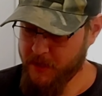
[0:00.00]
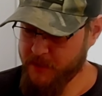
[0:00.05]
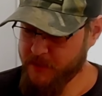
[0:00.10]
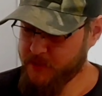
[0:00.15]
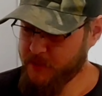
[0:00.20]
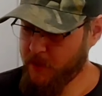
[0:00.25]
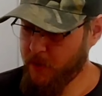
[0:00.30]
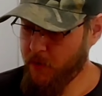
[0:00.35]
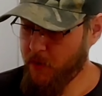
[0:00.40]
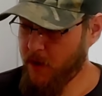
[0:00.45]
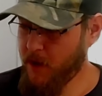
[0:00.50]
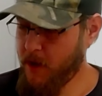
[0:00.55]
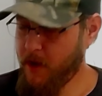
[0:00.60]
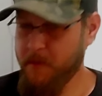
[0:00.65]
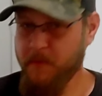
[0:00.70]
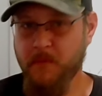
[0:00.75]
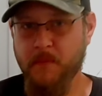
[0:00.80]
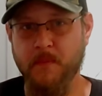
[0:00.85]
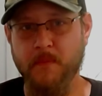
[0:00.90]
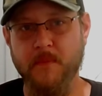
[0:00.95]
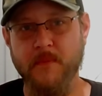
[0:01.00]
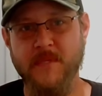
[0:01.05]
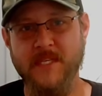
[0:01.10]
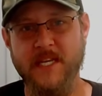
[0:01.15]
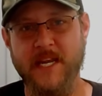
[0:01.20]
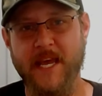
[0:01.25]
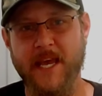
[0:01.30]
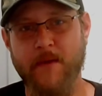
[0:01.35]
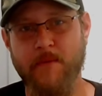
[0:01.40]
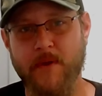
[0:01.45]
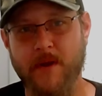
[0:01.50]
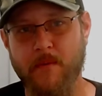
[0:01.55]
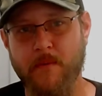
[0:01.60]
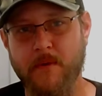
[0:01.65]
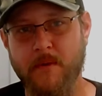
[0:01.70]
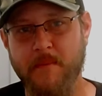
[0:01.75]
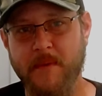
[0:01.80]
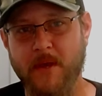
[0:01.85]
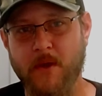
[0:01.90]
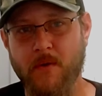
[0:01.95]
So today, what I
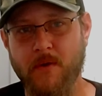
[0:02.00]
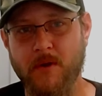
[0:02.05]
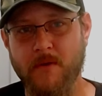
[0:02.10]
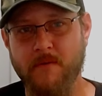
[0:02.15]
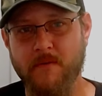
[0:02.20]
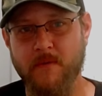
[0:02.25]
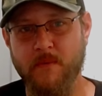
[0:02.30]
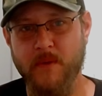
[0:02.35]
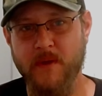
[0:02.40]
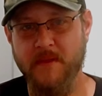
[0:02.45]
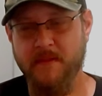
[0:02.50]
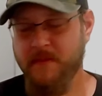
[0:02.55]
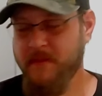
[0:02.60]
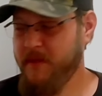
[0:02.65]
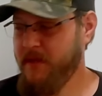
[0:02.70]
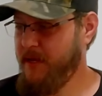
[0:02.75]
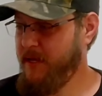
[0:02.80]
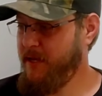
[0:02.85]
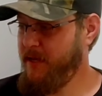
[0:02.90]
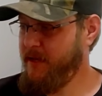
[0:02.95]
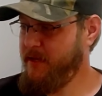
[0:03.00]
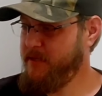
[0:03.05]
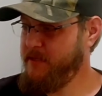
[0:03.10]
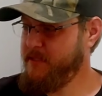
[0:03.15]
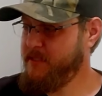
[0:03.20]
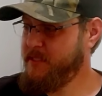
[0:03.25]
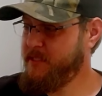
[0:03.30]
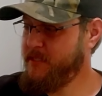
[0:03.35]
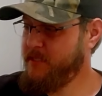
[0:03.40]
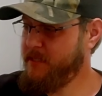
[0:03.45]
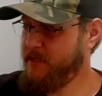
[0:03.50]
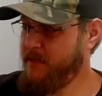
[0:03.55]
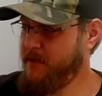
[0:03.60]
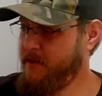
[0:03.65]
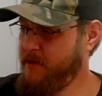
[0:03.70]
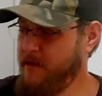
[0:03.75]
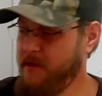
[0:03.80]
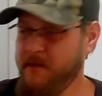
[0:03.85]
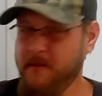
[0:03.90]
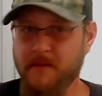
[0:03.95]
want to be going over with is
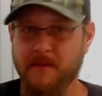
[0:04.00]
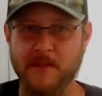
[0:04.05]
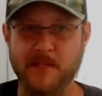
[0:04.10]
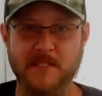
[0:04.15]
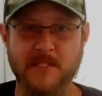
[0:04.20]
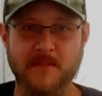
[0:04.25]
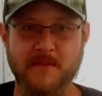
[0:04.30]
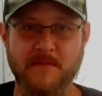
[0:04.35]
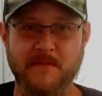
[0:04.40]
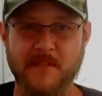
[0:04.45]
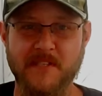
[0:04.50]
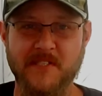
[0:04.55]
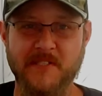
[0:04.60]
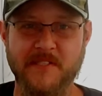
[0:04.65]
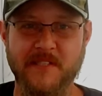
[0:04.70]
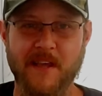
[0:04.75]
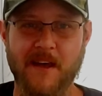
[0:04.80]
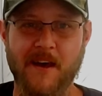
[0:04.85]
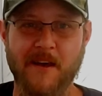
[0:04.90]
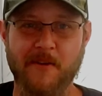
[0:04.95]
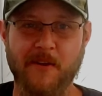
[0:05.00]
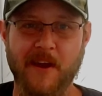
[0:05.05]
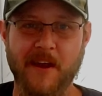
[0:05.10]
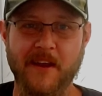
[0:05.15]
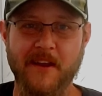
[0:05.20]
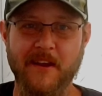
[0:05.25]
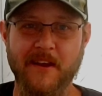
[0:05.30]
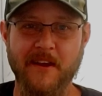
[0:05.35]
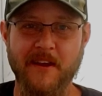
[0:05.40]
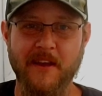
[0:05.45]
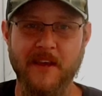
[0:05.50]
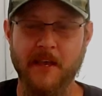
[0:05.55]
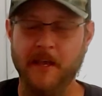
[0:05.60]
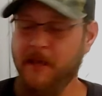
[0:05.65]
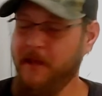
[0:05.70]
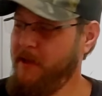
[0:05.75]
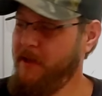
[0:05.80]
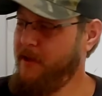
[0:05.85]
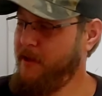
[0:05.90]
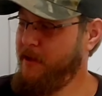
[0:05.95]
this stock right here.
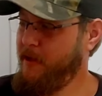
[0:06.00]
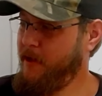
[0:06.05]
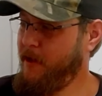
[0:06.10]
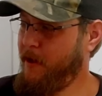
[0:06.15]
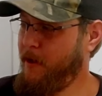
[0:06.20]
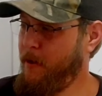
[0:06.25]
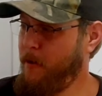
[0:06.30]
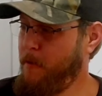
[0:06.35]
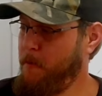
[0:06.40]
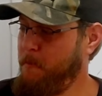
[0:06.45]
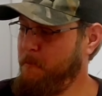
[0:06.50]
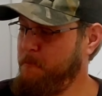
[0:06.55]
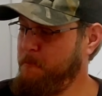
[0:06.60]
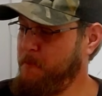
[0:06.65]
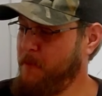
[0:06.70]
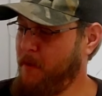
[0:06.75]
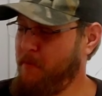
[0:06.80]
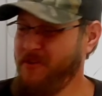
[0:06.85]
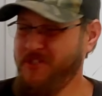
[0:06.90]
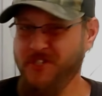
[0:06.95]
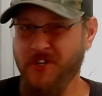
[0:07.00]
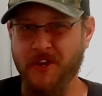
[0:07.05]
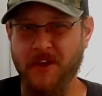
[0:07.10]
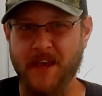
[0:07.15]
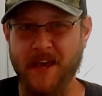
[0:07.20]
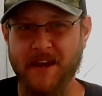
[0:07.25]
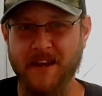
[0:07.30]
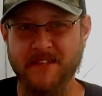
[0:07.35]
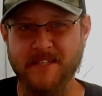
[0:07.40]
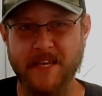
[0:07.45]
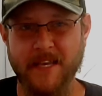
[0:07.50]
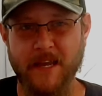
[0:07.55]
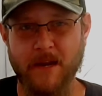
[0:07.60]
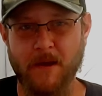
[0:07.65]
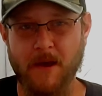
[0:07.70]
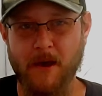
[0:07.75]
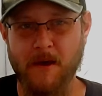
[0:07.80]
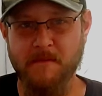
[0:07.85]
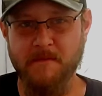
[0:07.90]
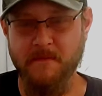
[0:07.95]
I'm going to show you how to take it
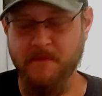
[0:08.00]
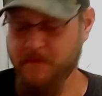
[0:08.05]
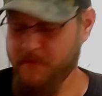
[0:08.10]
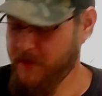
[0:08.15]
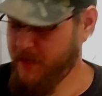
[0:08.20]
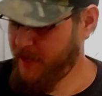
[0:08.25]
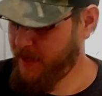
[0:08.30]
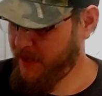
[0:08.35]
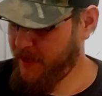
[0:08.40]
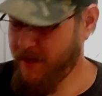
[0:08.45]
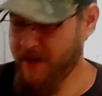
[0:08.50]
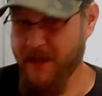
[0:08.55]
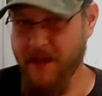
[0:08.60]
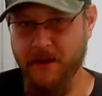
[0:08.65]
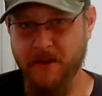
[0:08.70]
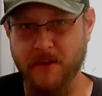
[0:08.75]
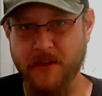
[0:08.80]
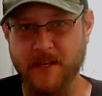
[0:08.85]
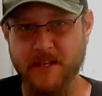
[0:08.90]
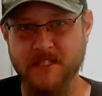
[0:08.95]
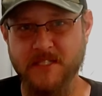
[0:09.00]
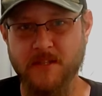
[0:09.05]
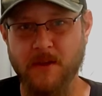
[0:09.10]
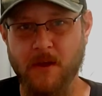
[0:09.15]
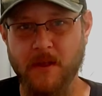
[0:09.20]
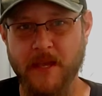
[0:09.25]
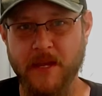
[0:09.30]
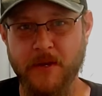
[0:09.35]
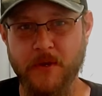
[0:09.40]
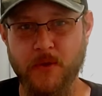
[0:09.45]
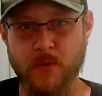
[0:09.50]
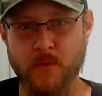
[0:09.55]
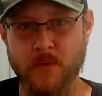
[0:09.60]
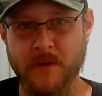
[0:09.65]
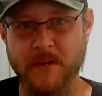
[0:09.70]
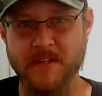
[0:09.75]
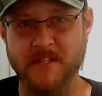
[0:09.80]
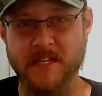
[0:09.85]
off and how to install a new one.